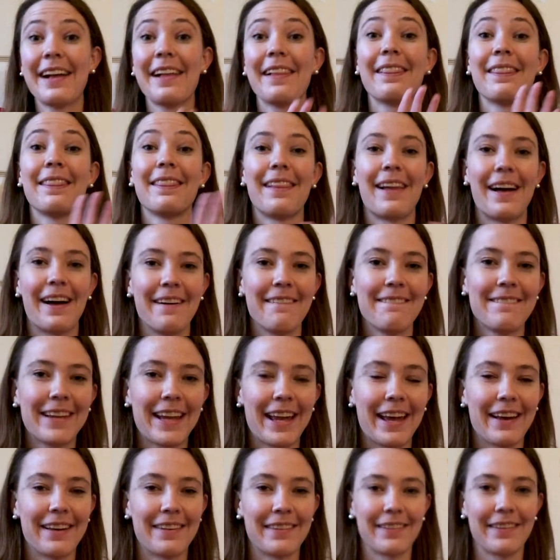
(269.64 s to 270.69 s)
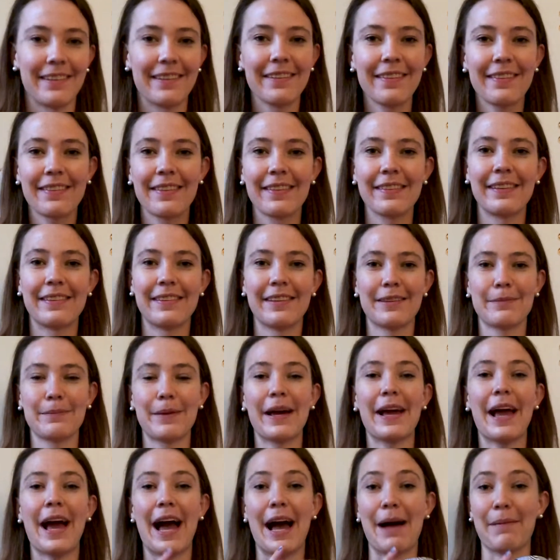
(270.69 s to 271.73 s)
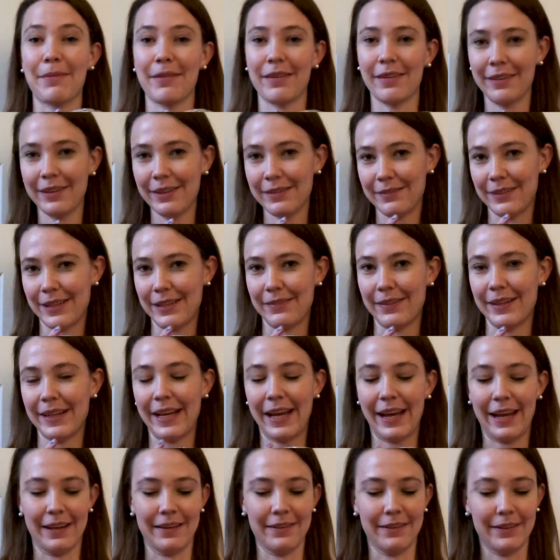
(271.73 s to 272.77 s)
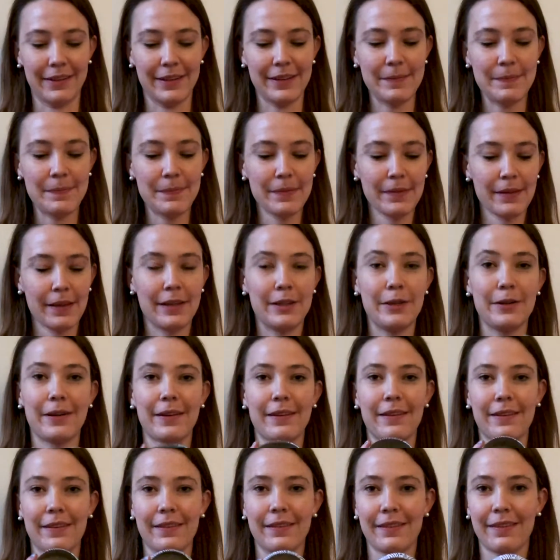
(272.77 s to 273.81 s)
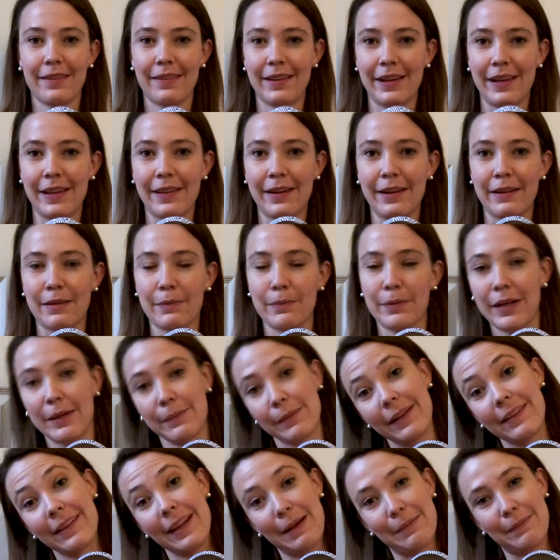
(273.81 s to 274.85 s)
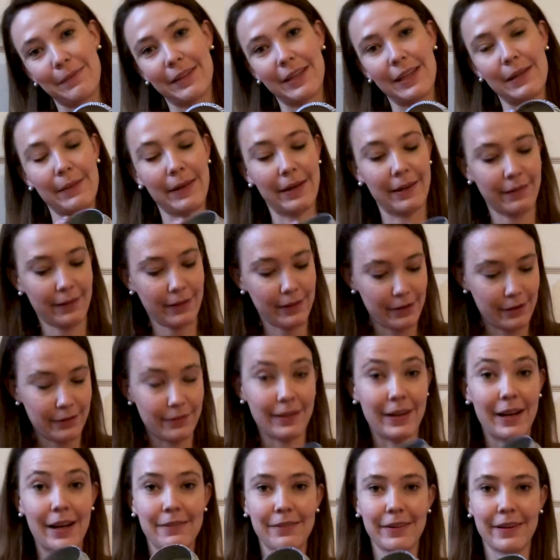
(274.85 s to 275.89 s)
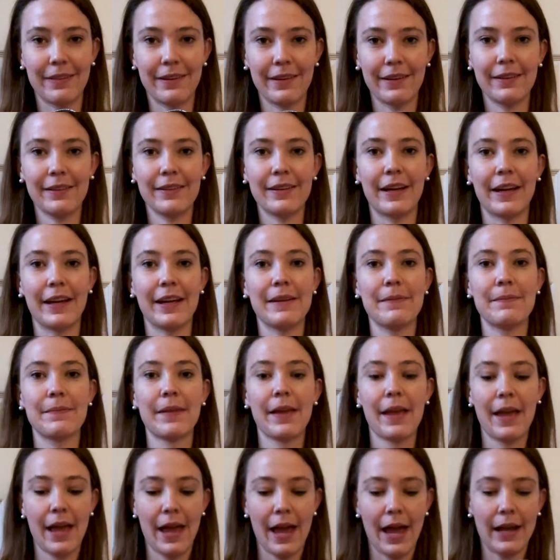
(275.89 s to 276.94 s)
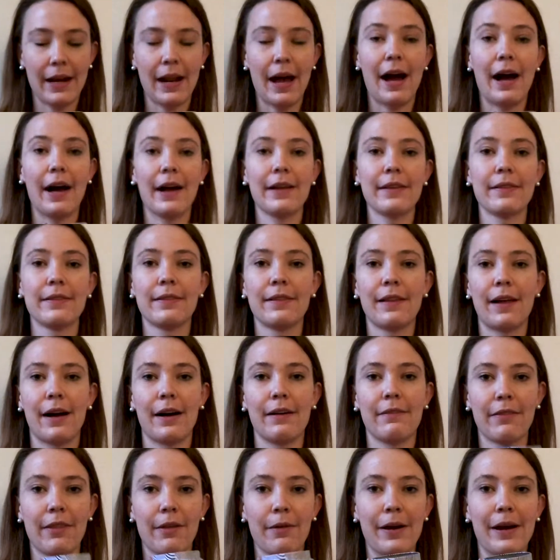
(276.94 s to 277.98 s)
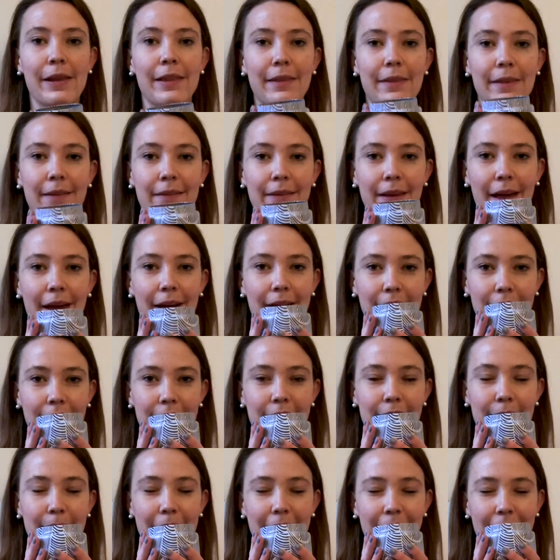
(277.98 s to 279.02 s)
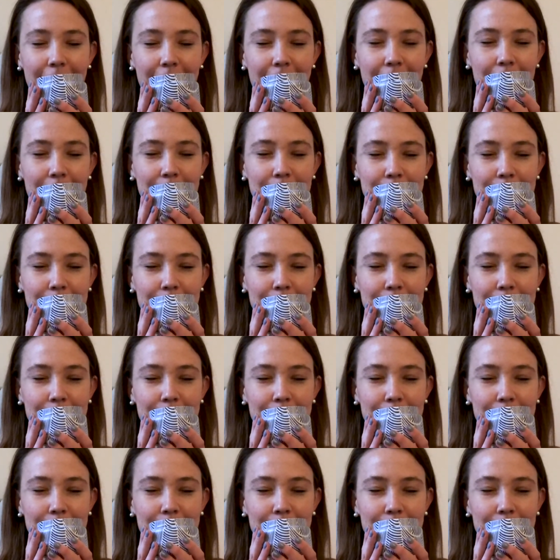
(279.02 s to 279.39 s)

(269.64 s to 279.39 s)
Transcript: love candles. This is my absolute favorite candle. You can see that it's pretty much empty because I use it every single night. And I love the way that this candle smells.